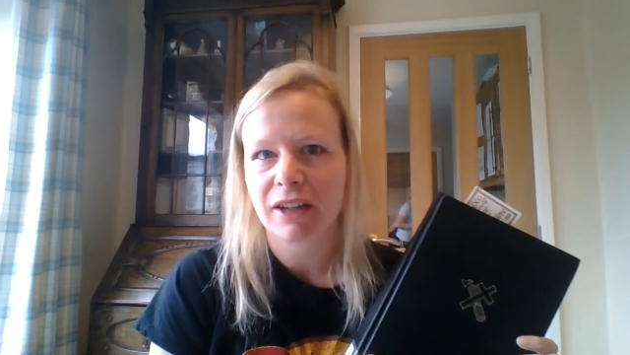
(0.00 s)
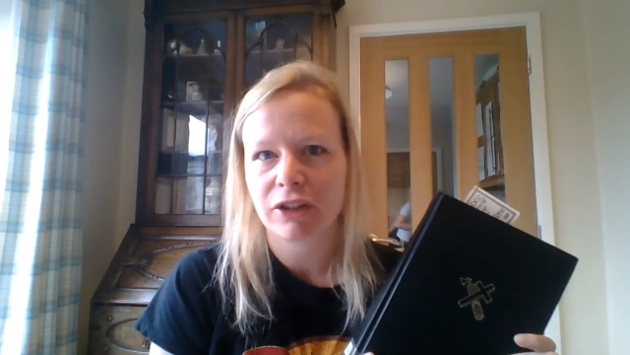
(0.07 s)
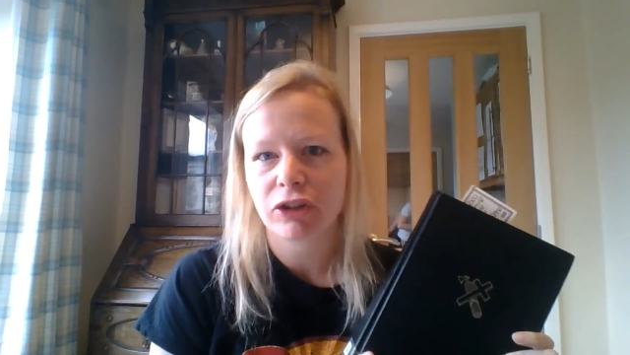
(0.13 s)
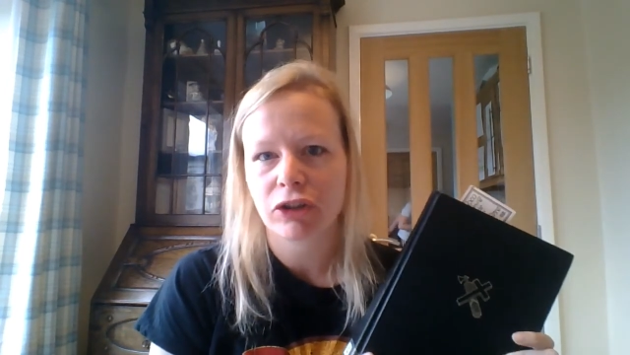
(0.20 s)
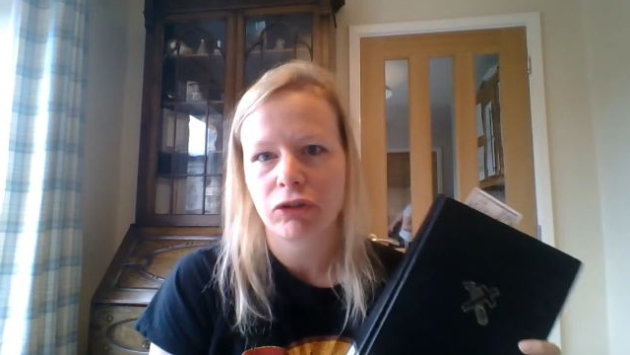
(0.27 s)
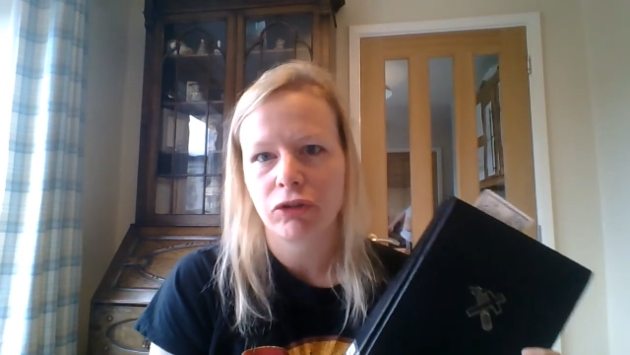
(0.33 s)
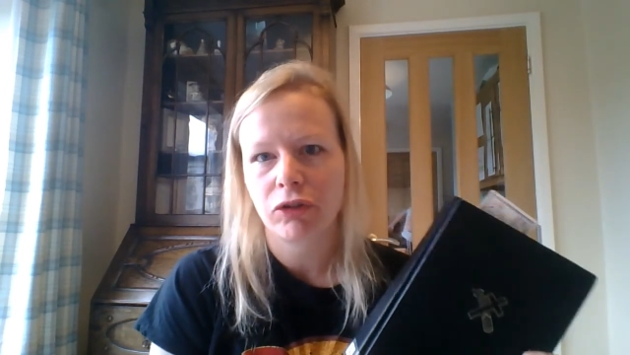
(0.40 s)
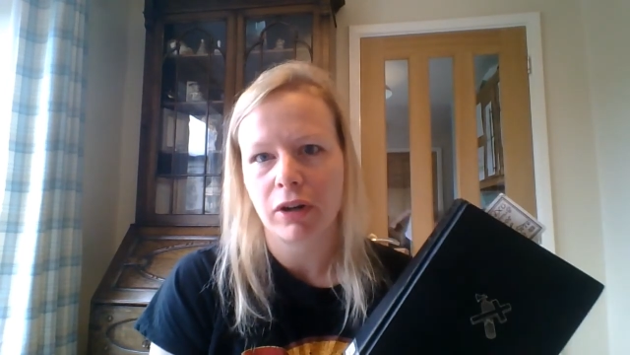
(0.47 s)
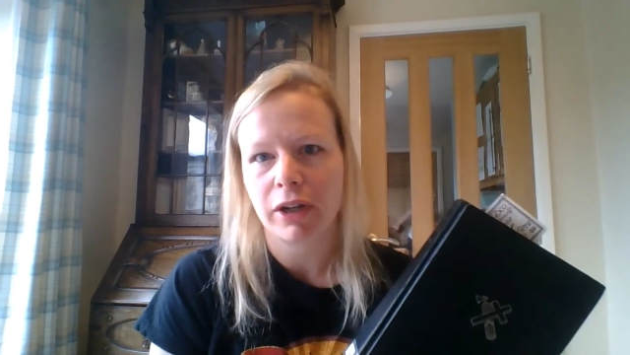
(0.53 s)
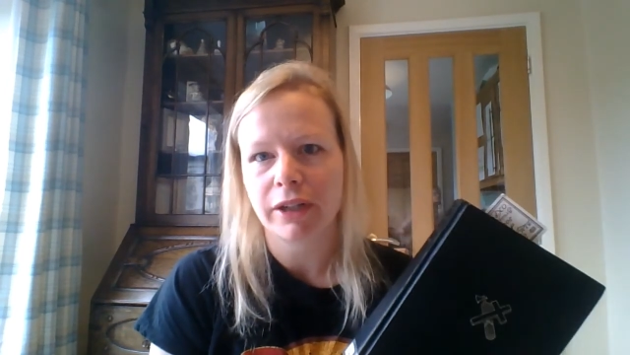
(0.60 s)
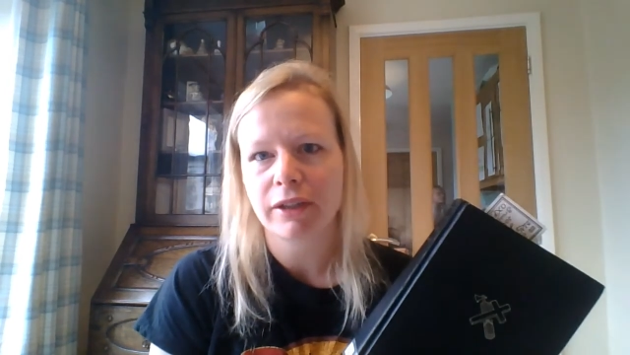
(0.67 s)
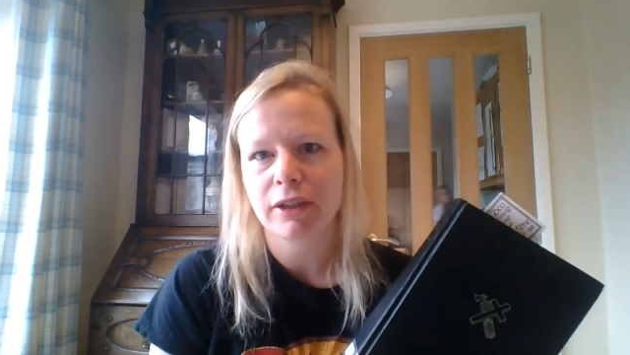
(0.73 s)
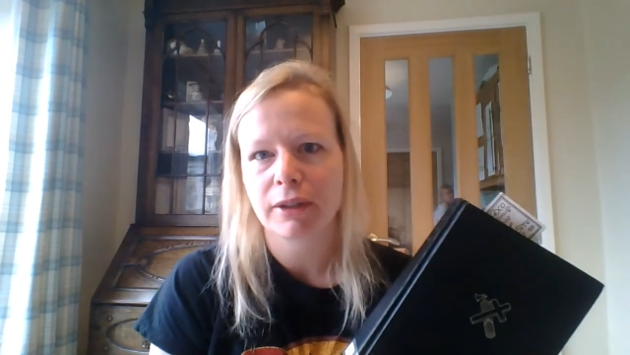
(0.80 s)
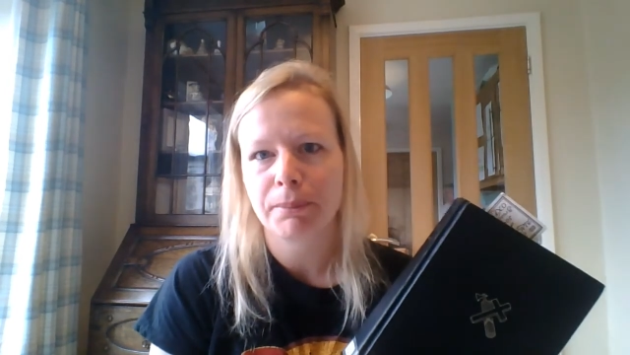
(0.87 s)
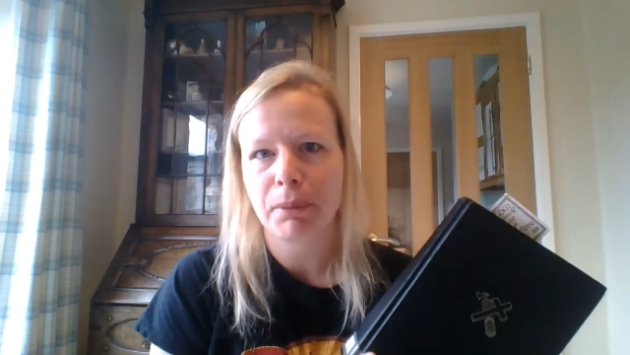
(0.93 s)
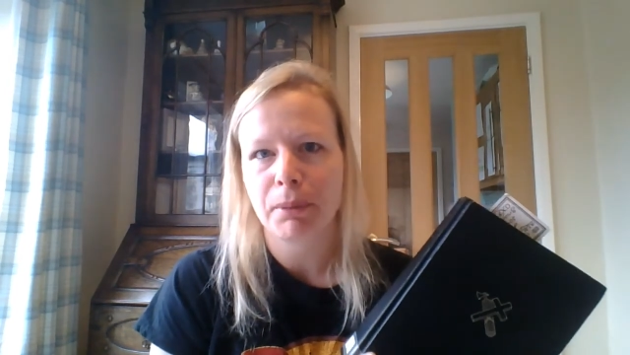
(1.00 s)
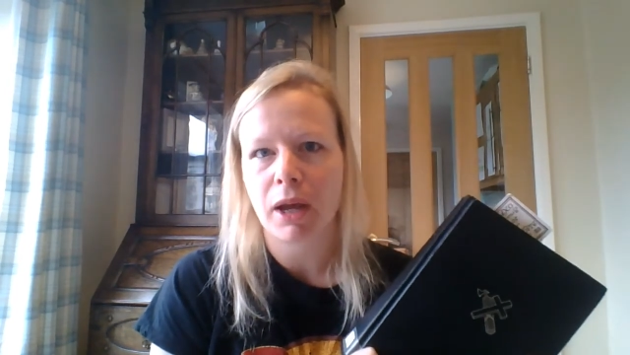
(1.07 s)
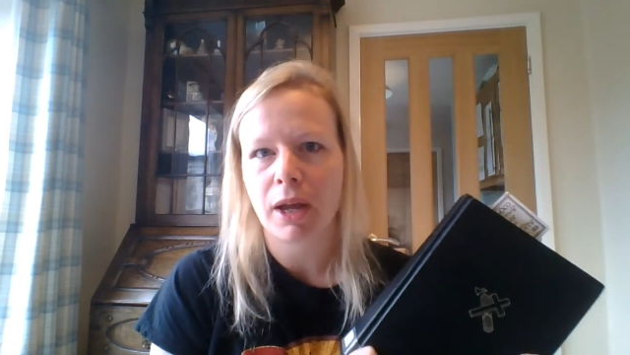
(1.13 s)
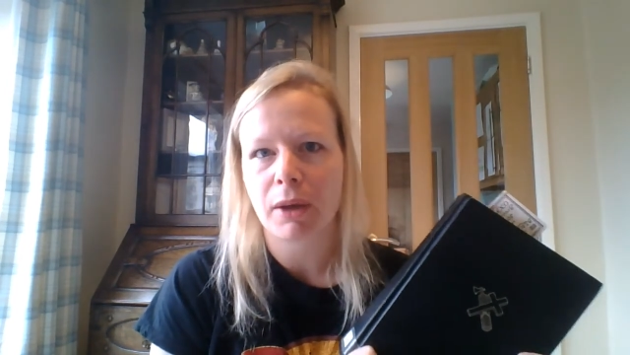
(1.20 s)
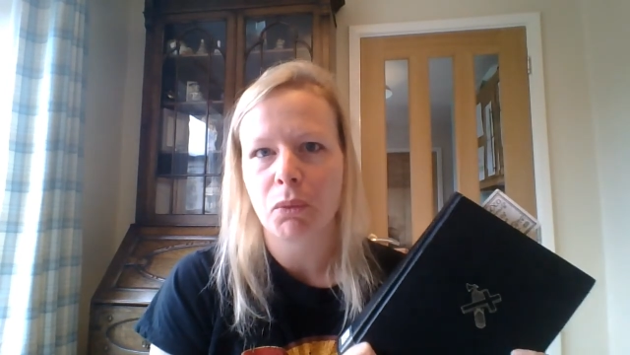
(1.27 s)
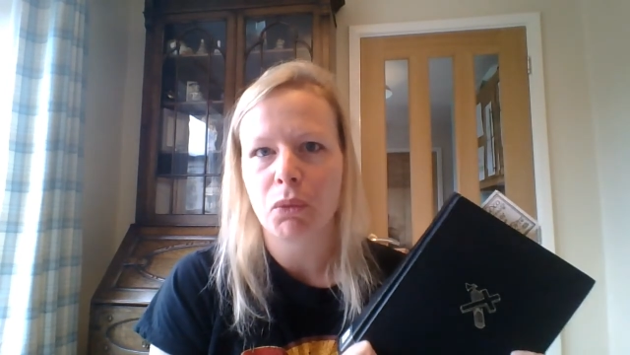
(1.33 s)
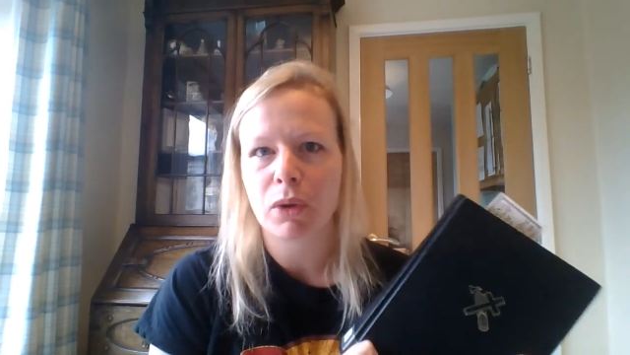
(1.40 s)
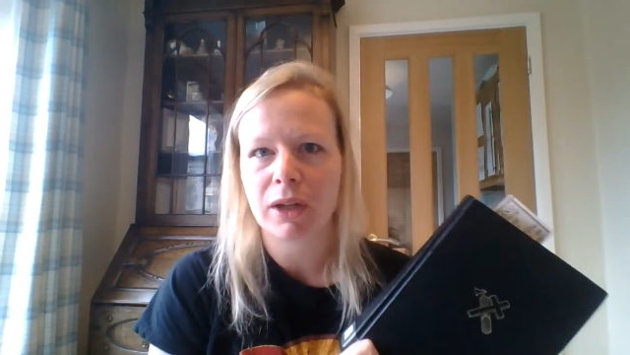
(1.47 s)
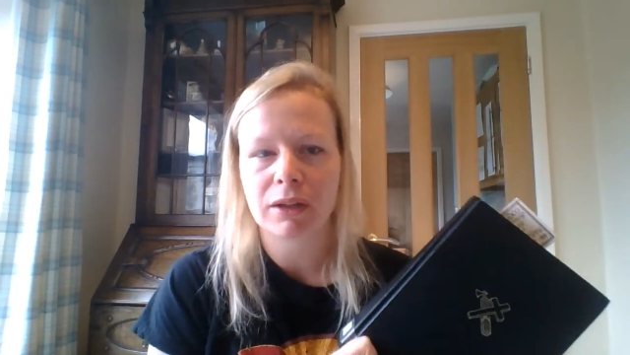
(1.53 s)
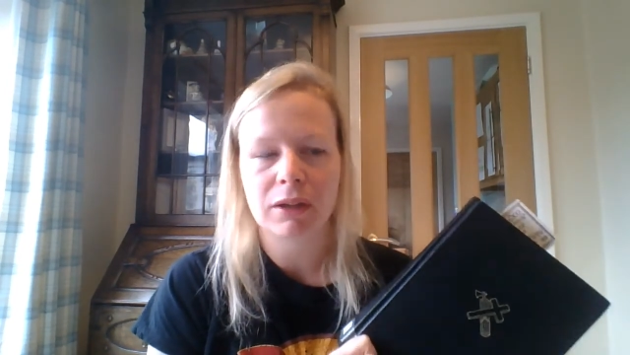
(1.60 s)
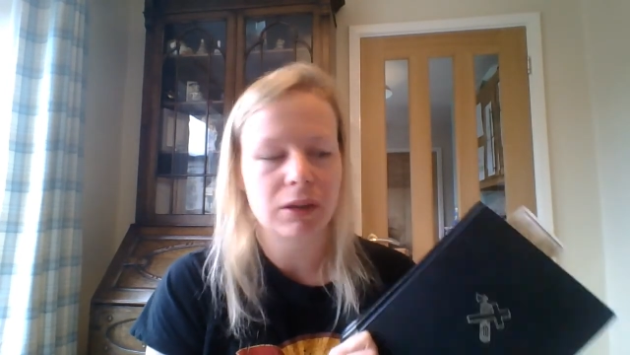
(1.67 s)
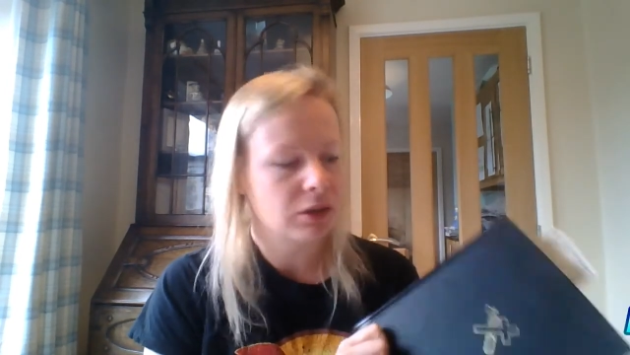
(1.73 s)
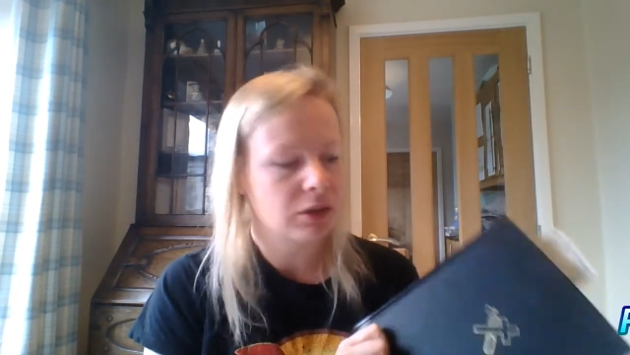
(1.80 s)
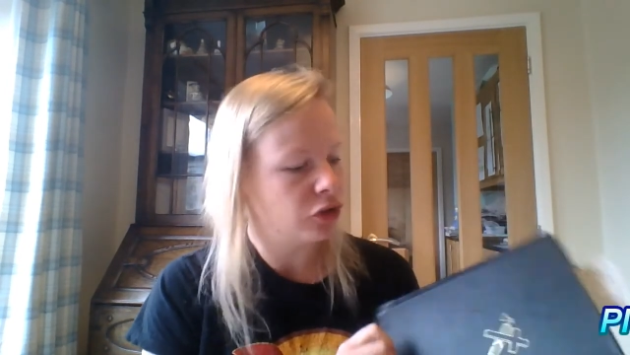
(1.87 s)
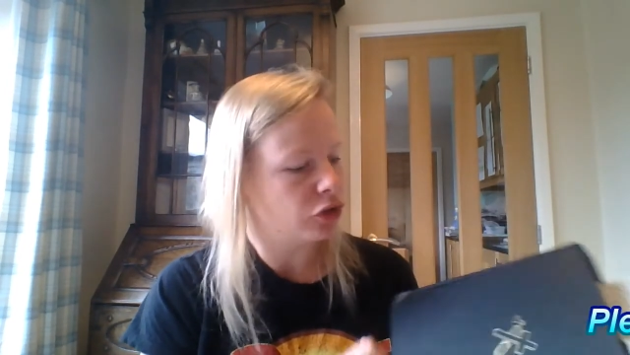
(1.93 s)
and Christ by
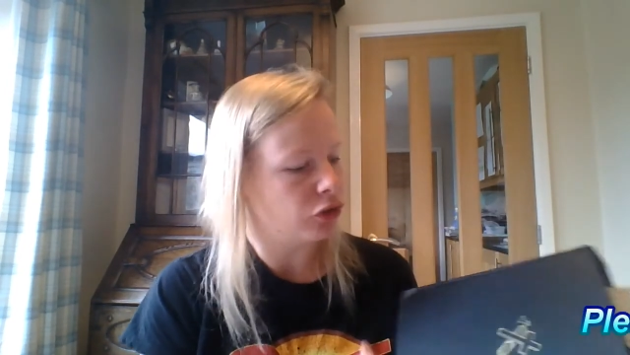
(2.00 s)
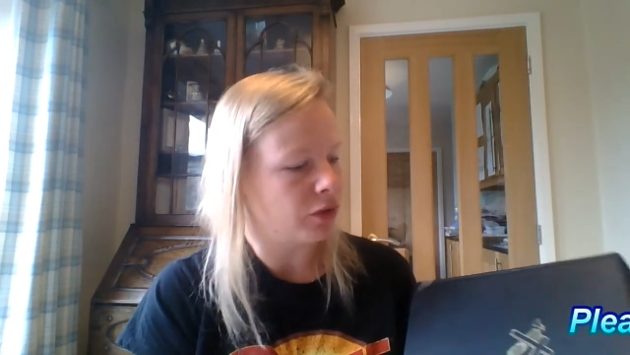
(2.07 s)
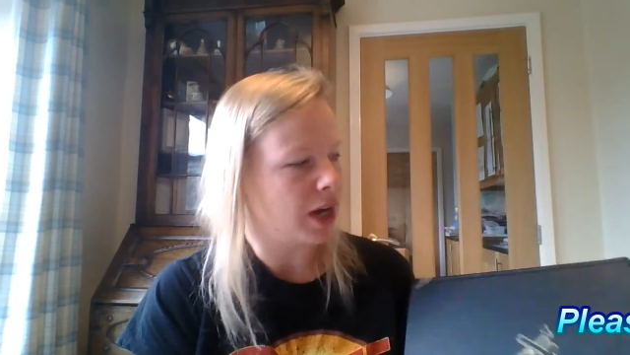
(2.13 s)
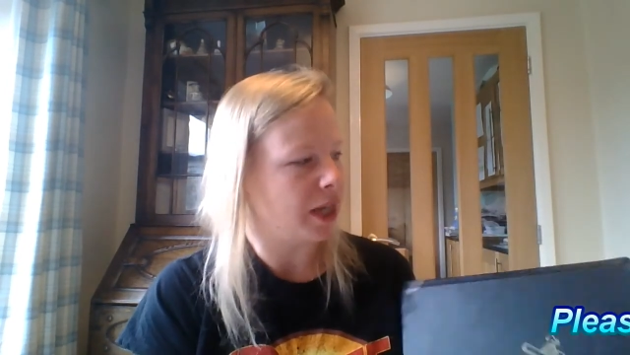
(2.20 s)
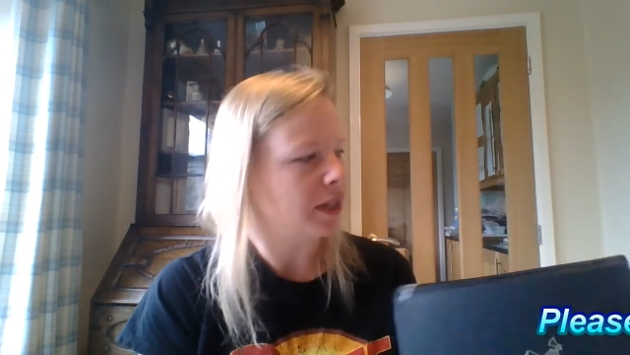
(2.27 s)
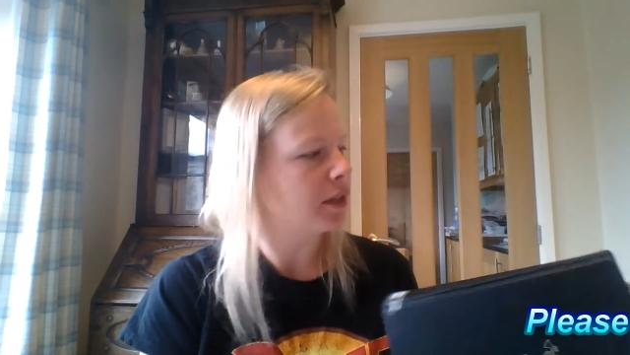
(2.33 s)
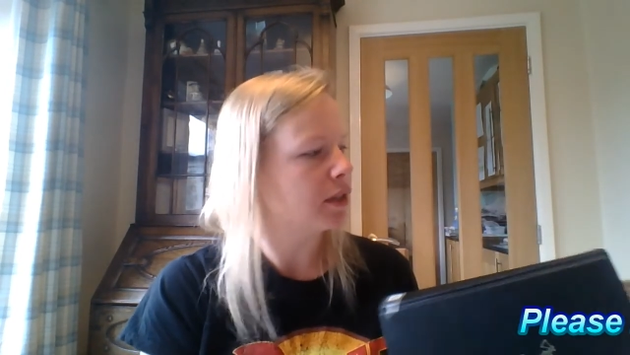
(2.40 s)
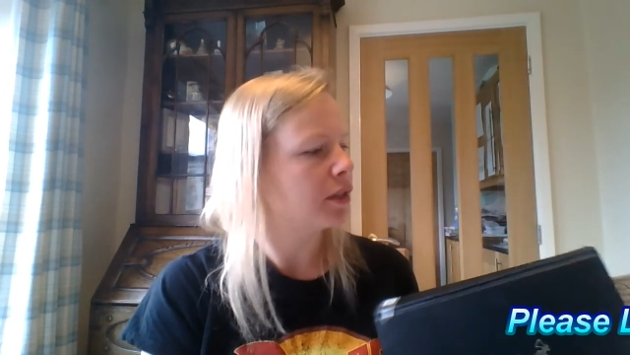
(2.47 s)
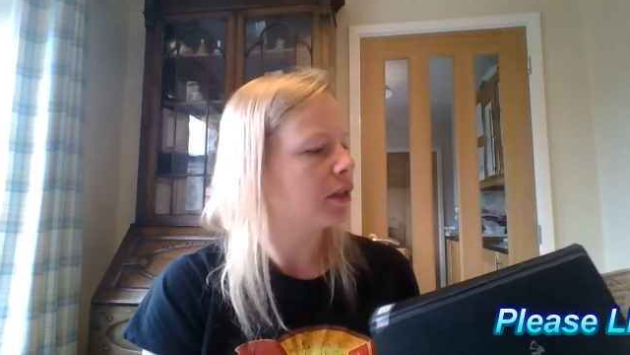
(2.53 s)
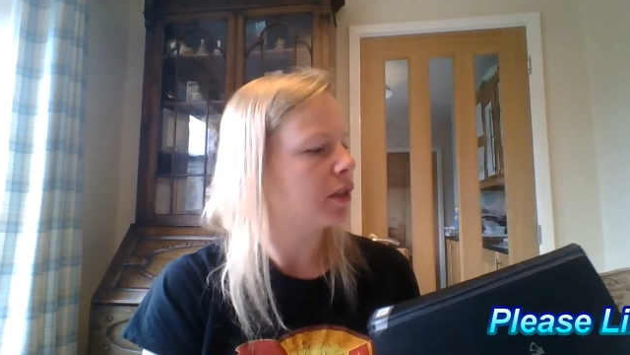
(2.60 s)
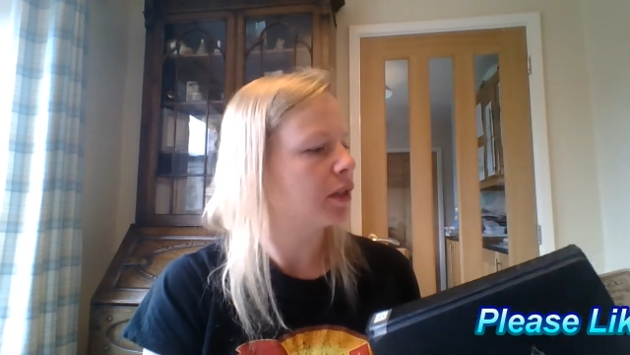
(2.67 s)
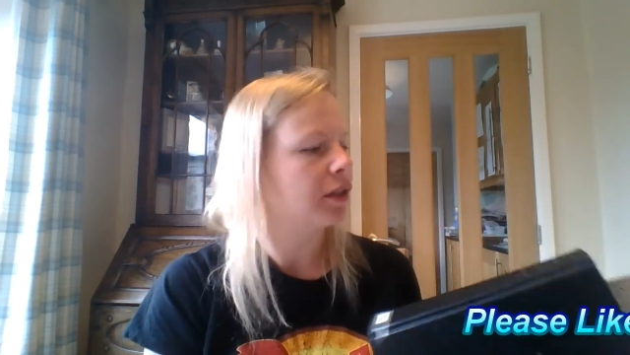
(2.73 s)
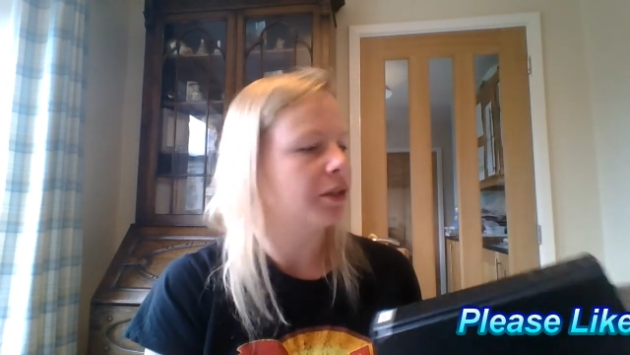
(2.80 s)
Will Durant.